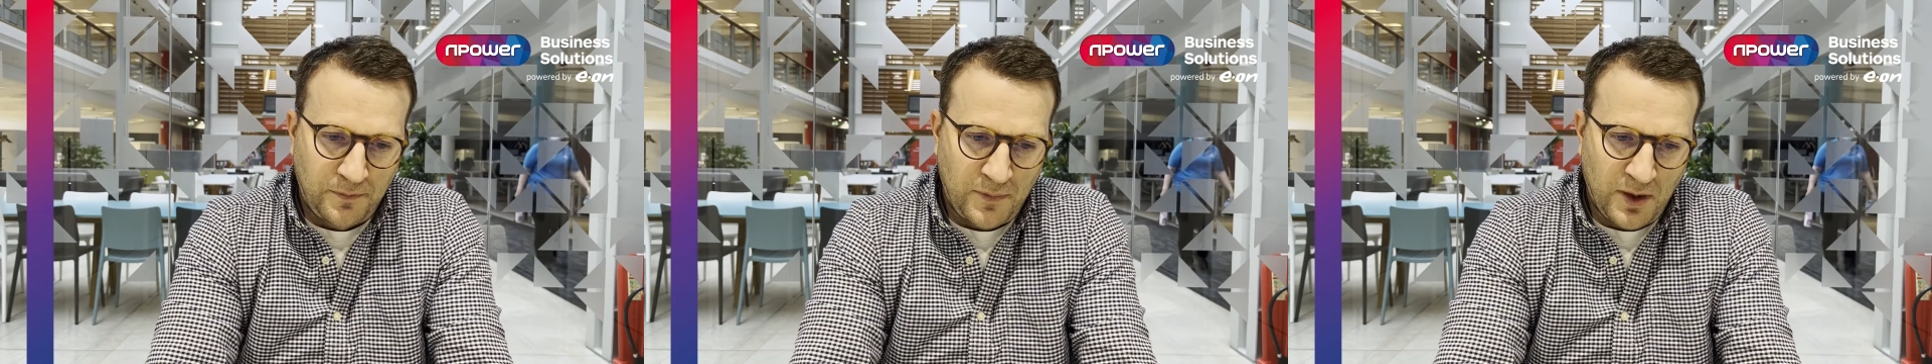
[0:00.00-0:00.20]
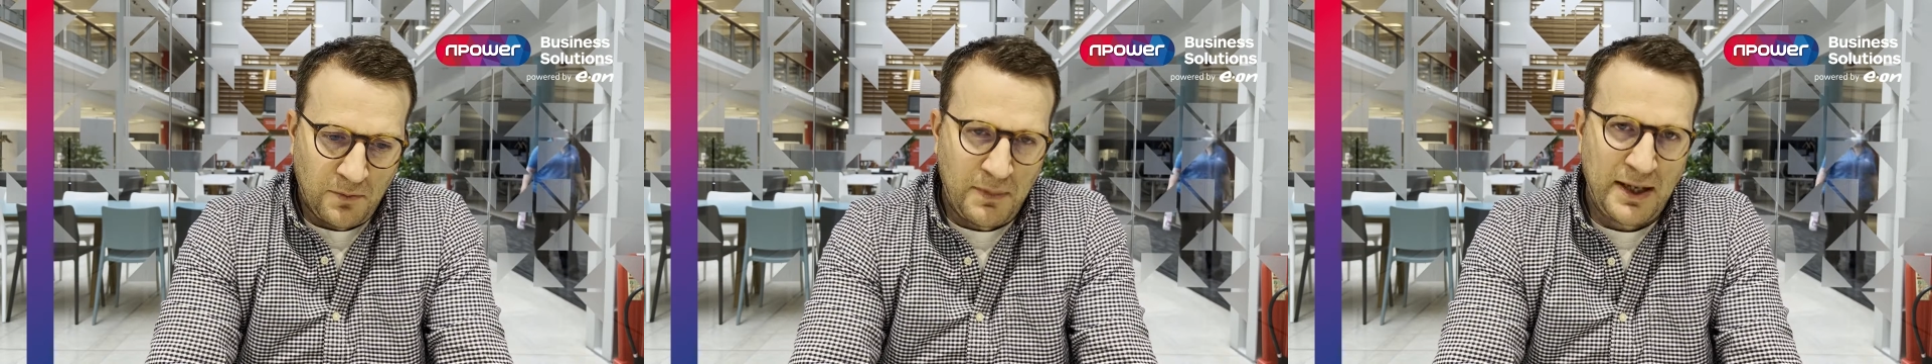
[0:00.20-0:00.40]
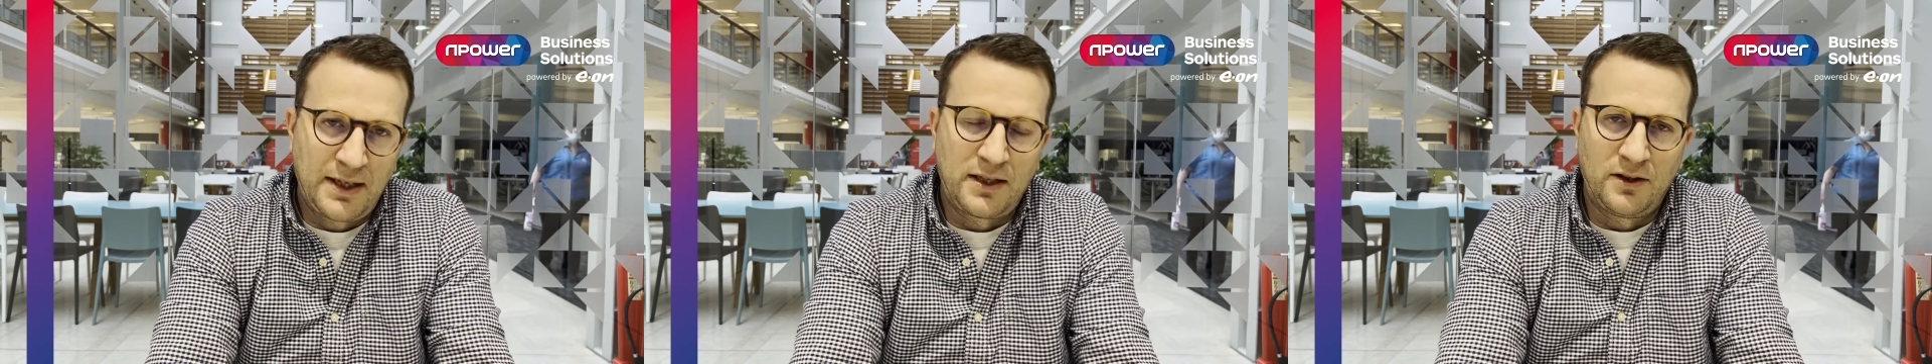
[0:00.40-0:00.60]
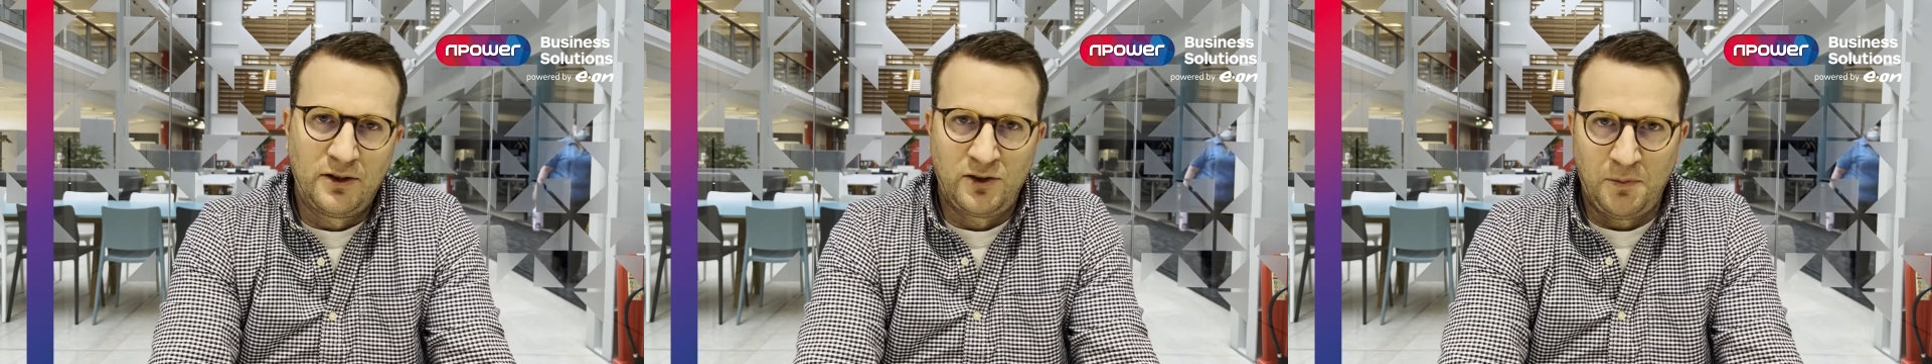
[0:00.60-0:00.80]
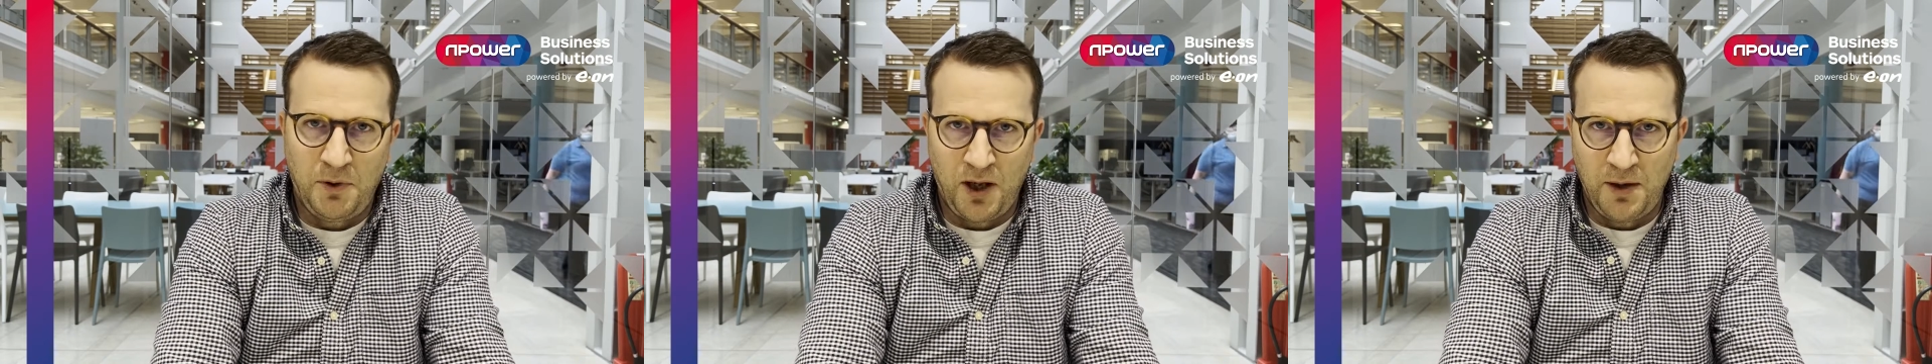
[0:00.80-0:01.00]
making the
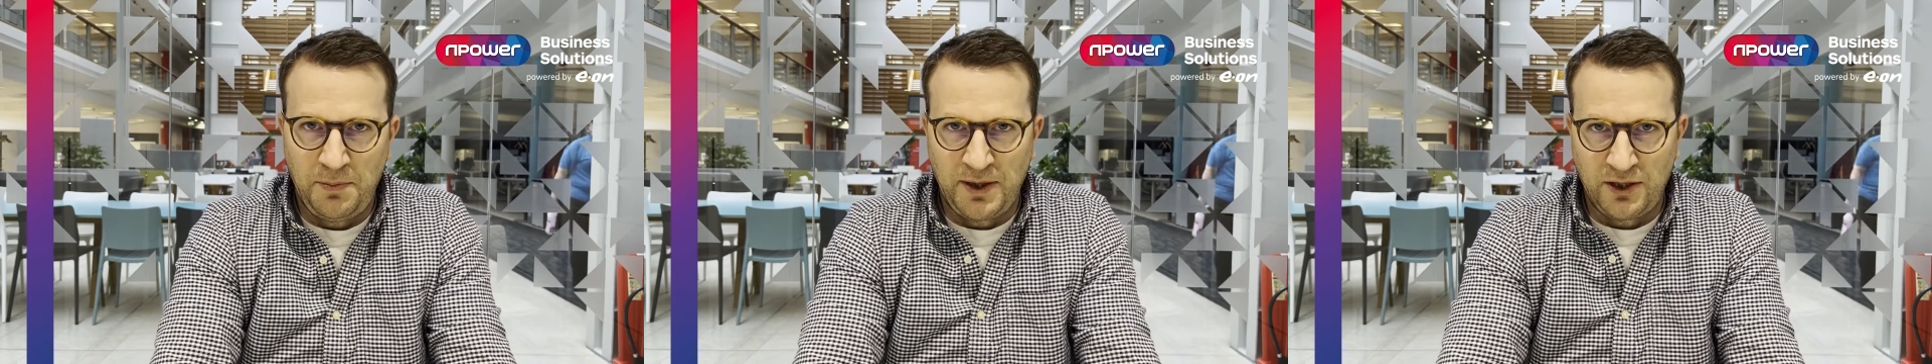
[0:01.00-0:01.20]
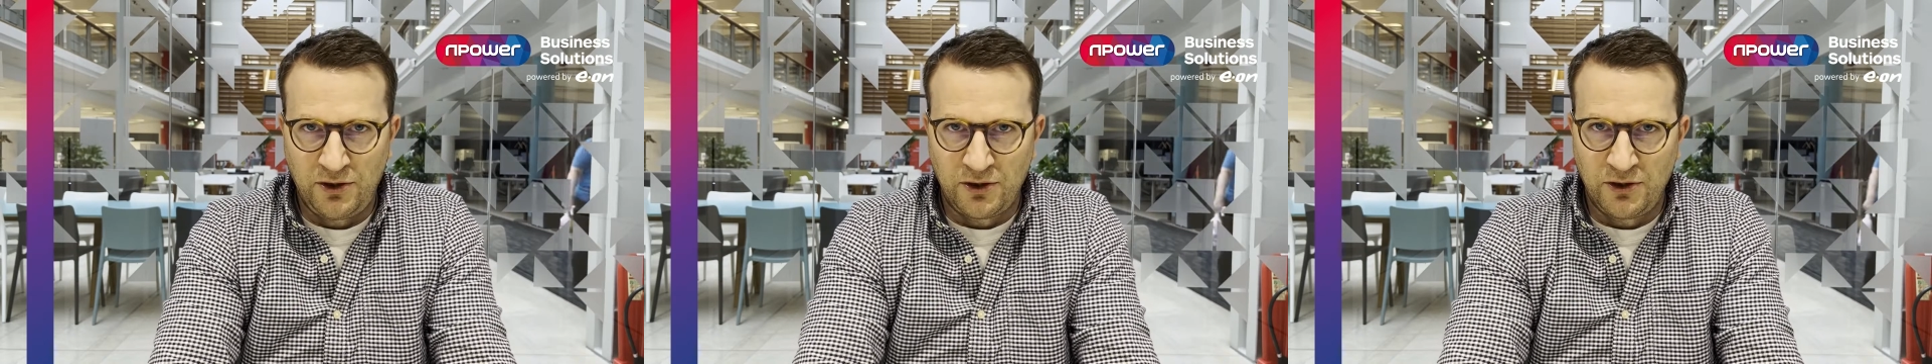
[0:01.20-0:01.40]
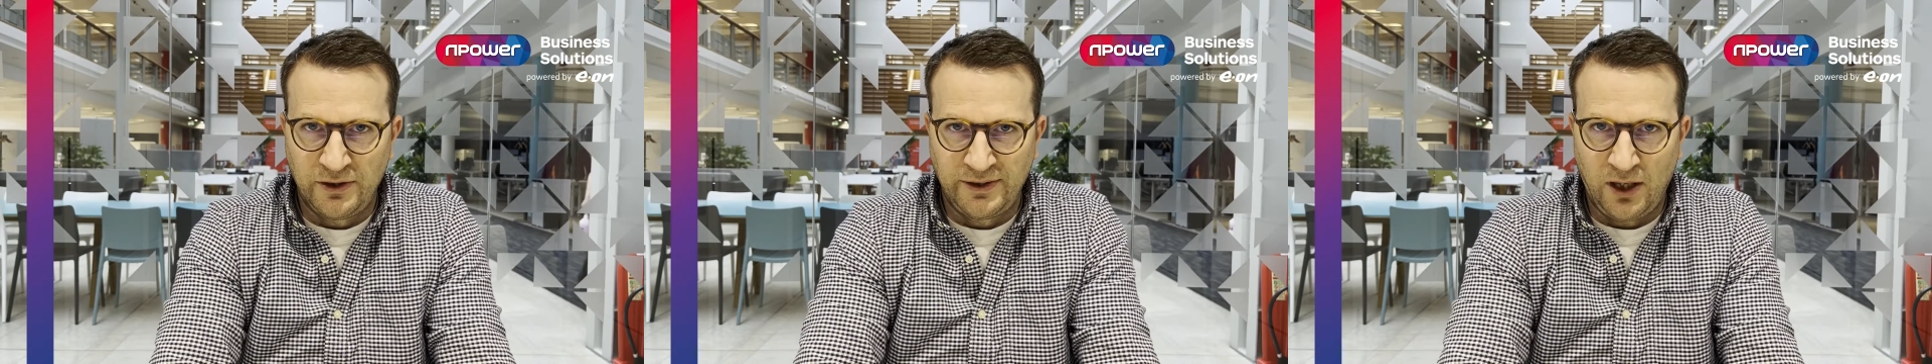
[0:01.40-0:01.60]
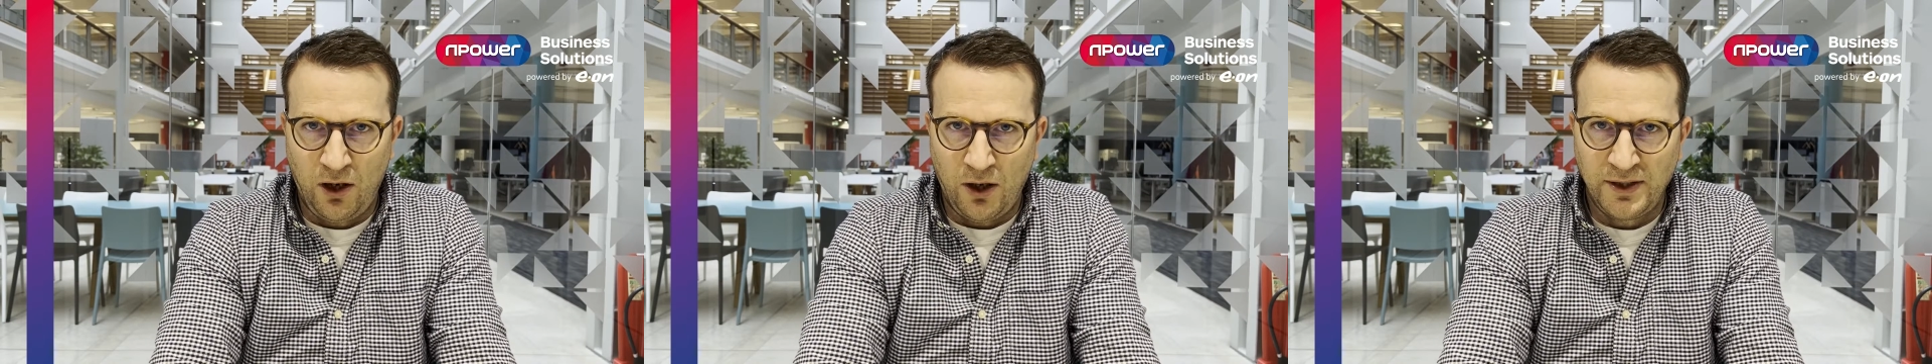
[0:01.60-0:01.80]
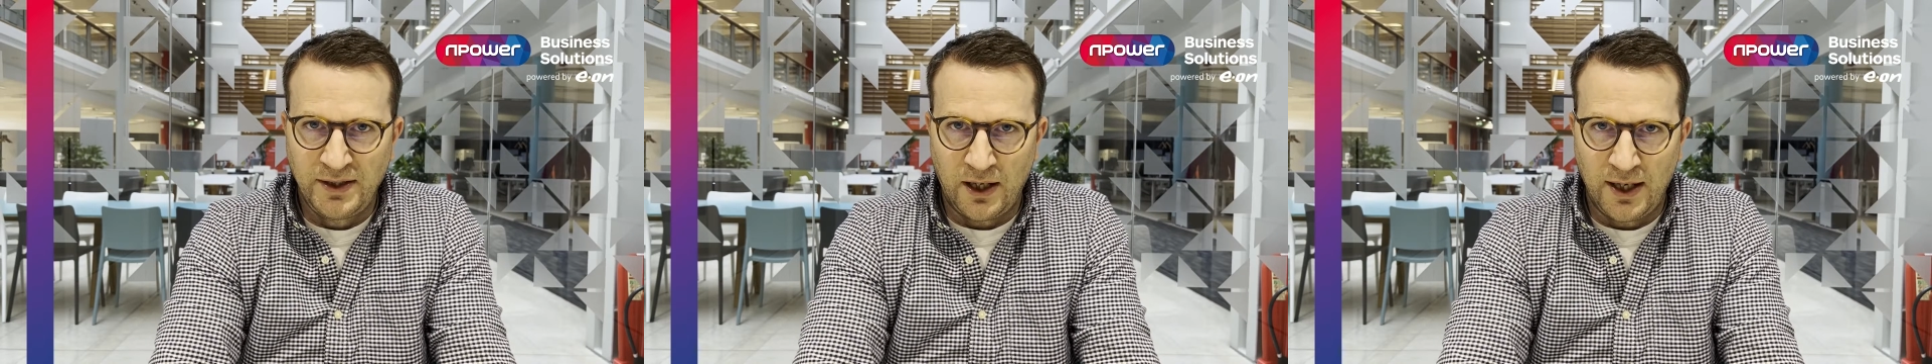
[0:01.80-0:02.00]
supply picture just a
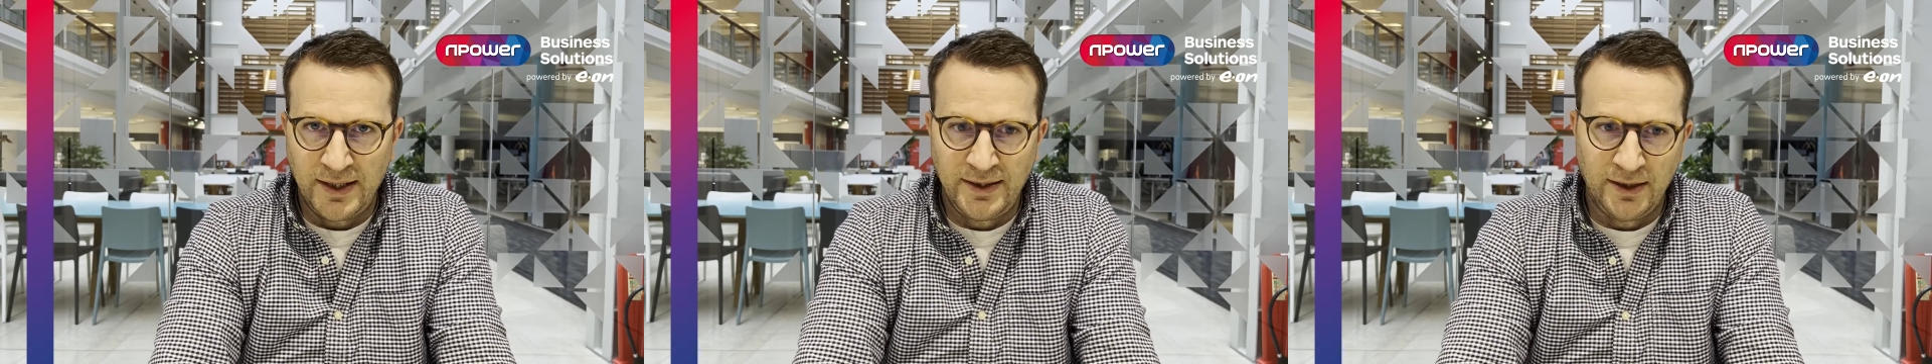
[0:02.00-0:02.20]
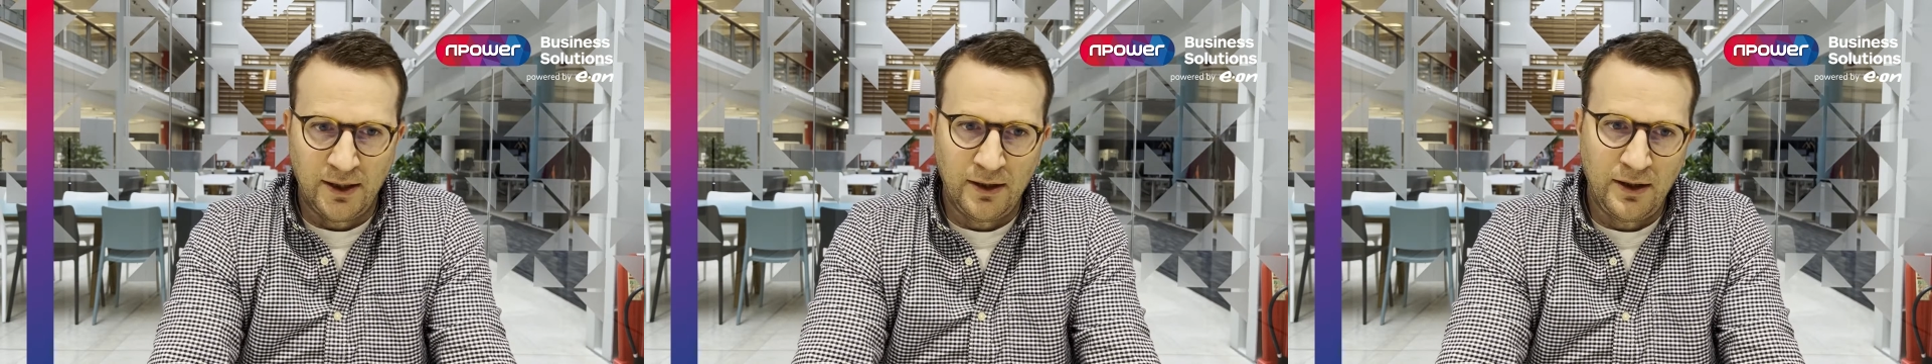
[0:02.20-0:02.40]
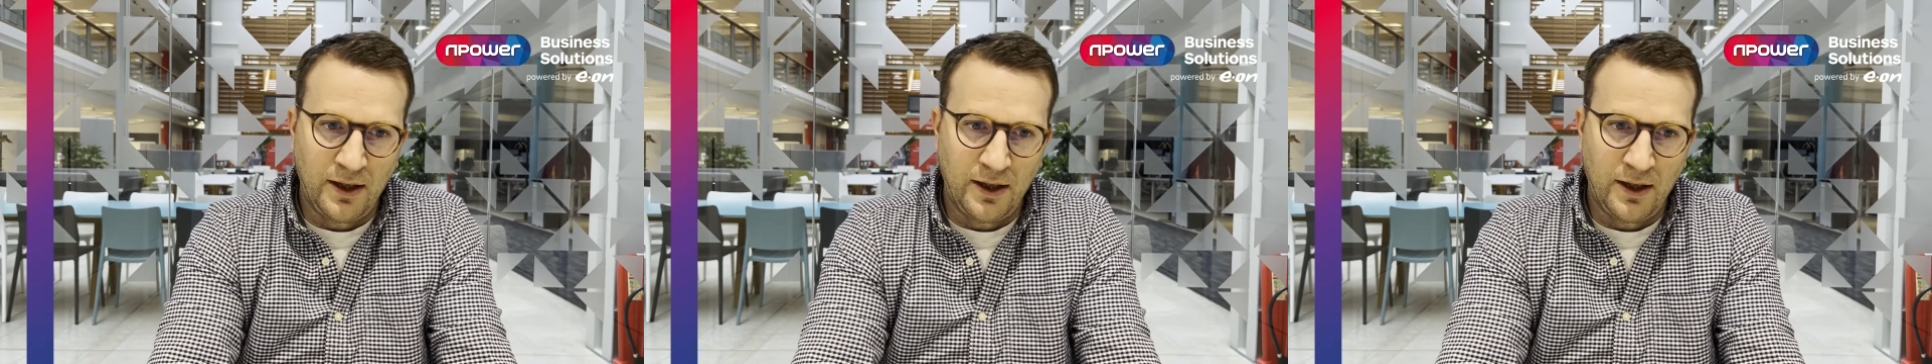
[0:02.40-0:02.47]
lot tighter,